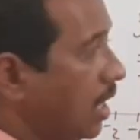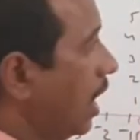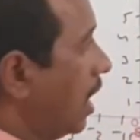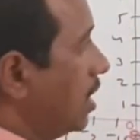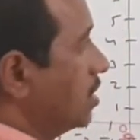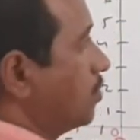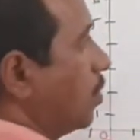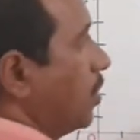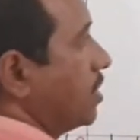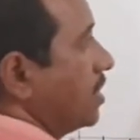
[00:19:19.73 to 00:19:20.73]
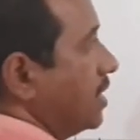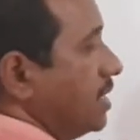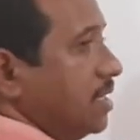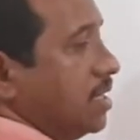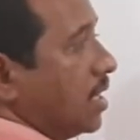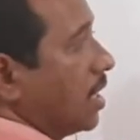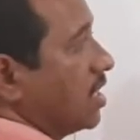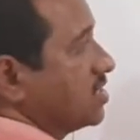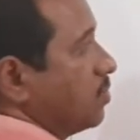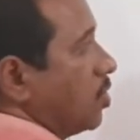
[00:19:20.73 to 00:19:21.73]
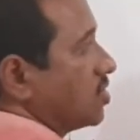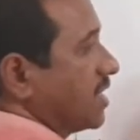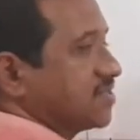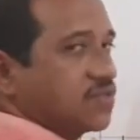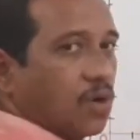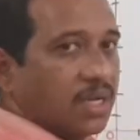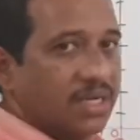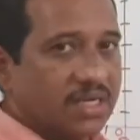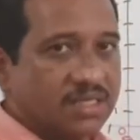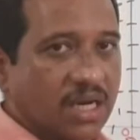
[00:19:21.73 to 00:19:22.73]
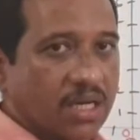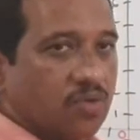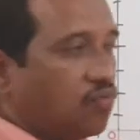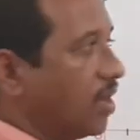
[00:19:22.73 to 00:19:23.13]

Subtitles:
And point D has both x-coordinate and